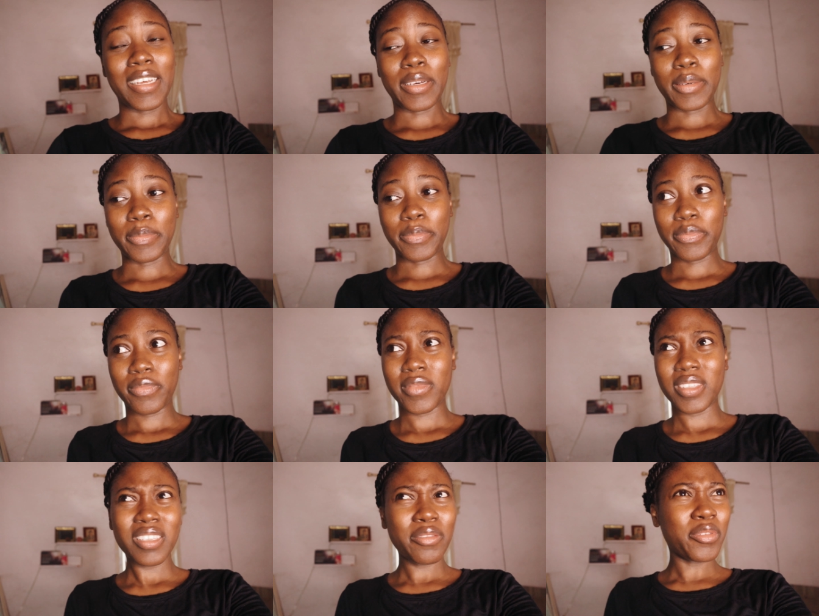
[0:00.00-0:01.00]
um
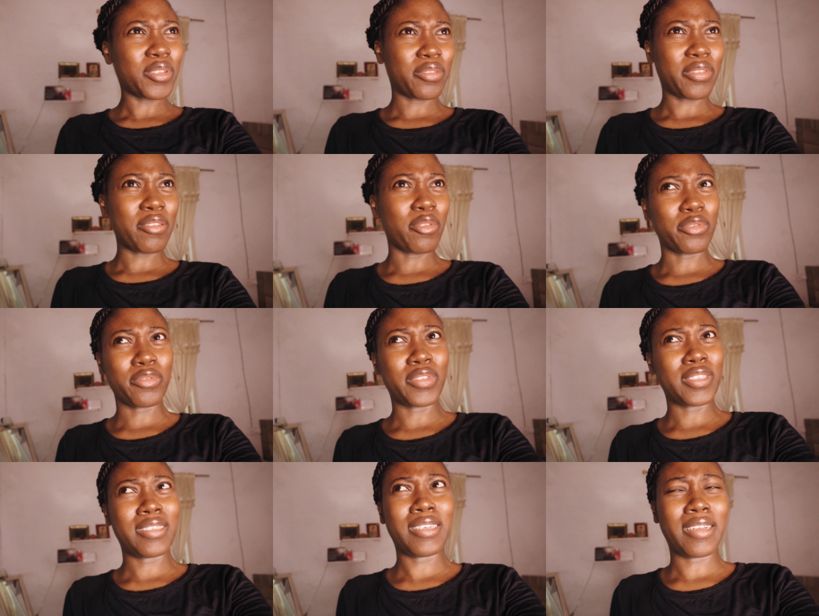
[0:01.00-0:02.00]
is it 45 or
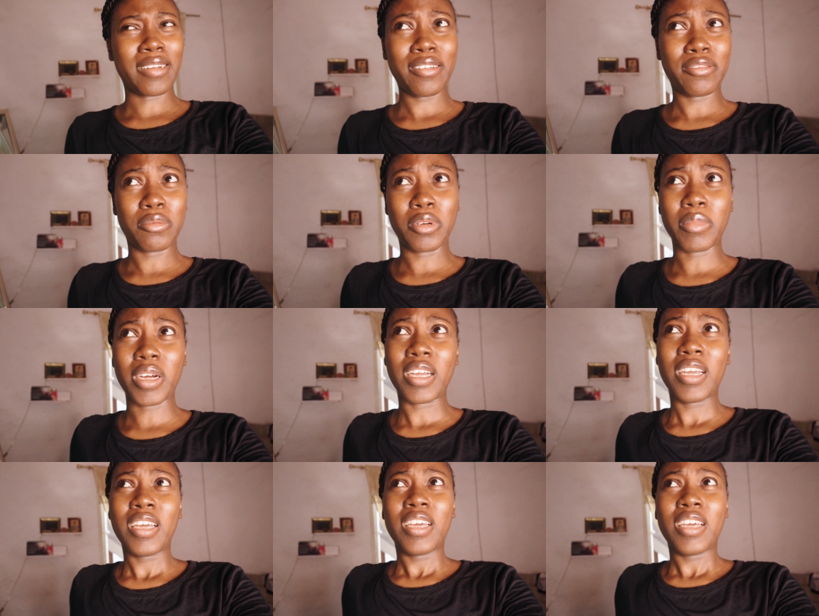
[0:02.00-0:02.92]
53 i can't remember